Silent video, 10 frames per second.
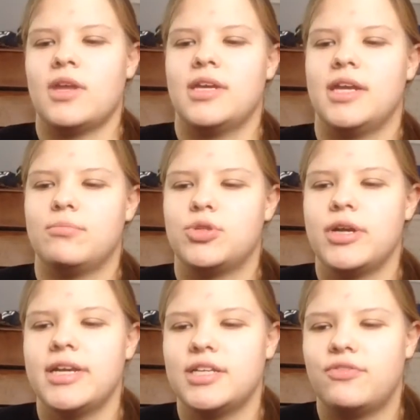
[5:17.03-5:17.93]
And I'm
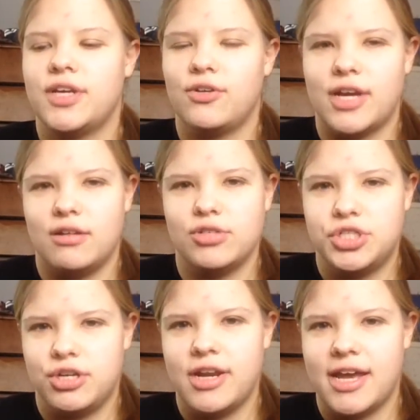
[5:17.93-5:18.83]
trying to figure out,
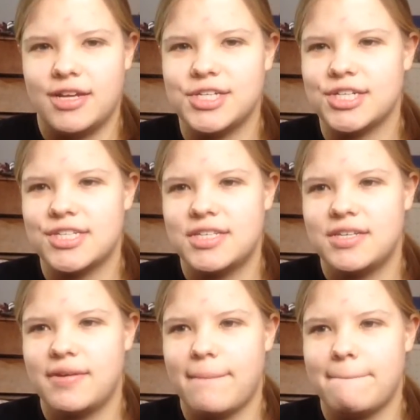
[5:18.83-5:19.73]
should I just